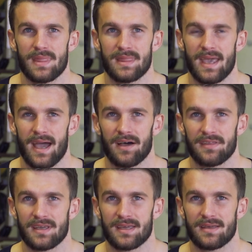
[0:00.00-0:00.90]
yeah, I
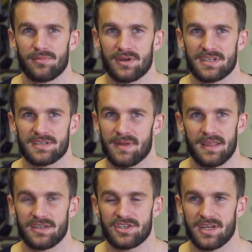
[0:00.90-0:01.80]
think we're just yeah,
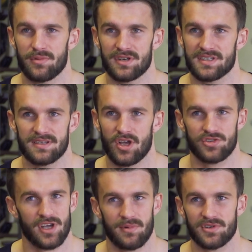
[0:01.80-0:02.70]
this year we're just so,
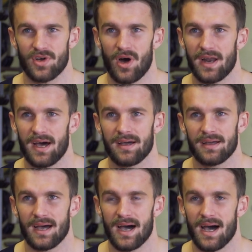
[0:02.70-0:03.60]
so much tighter.
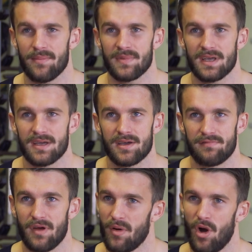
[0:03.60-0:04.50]
Um,
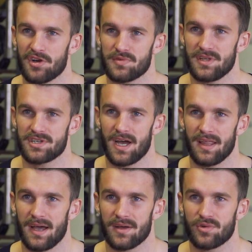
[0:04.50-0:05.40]
very honest with each
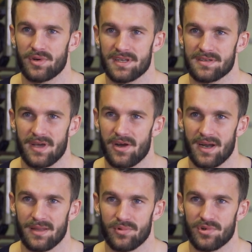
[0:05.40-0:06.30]
other. Woody doesn't beat
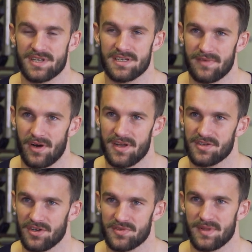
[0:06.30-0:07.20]
around the bush. He's very he's
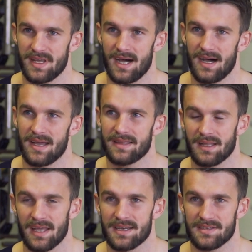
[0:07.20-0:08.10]
honest with you and the
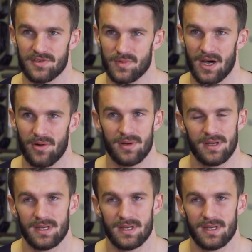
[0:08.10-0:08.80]
leaders as well.